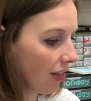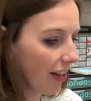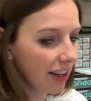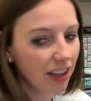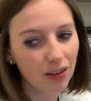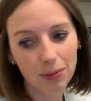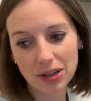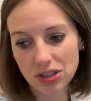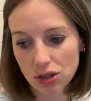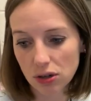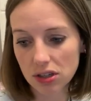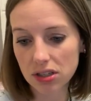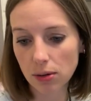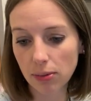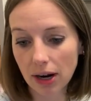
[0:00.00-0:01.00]
like if my
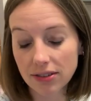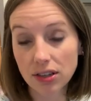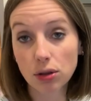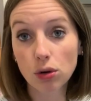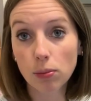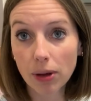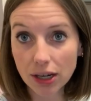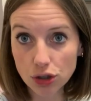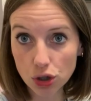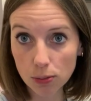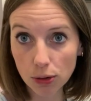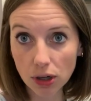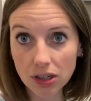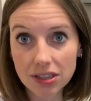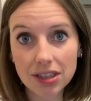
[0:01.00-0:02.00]
students are browsing through picture
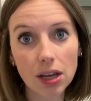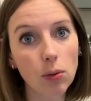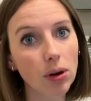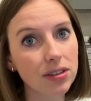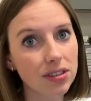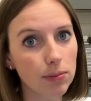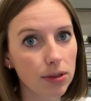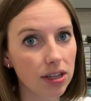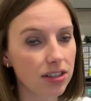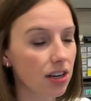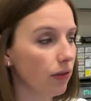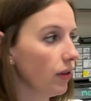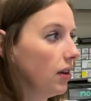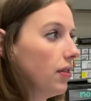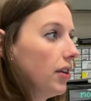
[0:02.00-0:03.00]
books, they want something
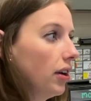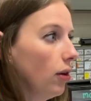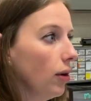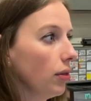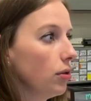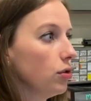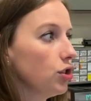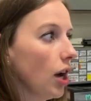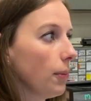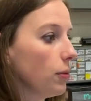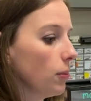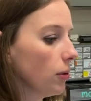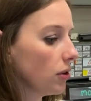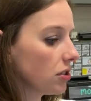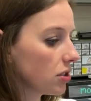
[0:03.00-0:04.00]
different than going through chapter
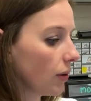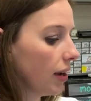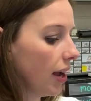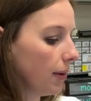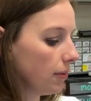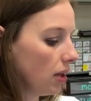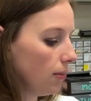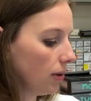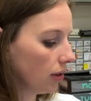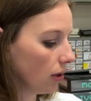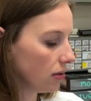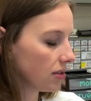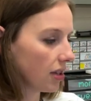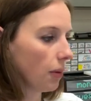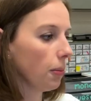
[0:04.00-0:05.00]
books. So I am keeping
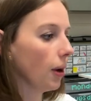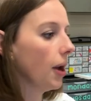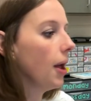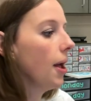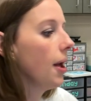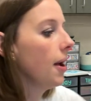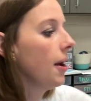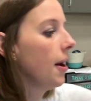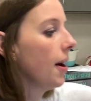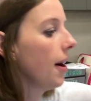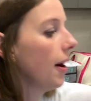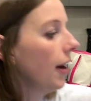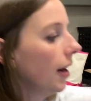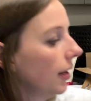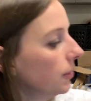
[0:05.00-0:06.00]
those separate.
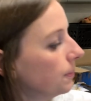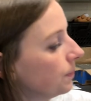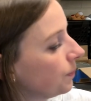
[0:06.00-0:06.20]
Um,